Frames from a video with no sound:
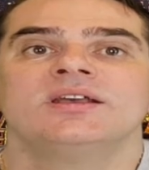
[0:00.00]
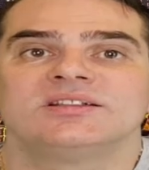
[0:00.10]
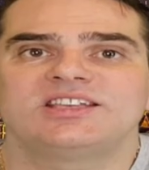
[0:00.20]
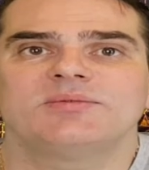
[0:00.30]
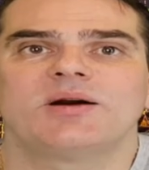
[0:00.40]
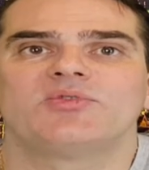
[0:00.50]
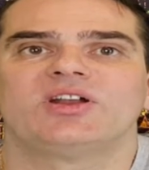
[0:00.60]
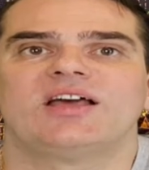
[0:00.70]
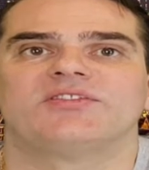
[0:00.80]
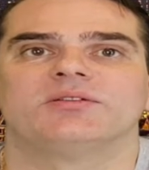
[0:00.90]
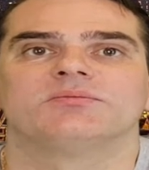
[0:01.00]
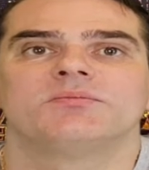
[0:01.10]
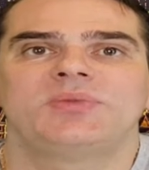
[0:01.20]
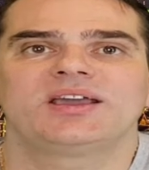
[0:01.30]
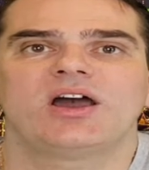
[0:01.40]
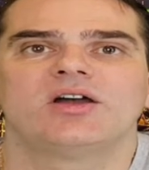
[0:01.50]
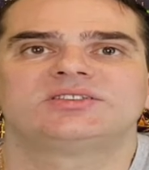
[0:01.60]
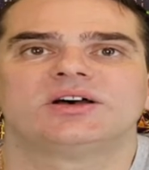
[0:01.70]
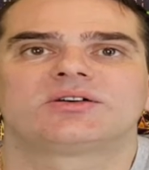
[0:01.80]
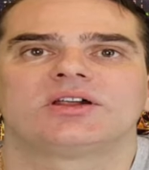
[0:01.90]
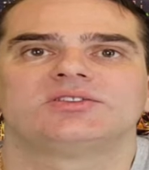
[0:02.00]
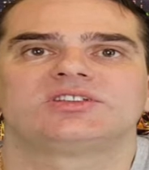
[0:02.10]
Tip number 11. Pick a hotel close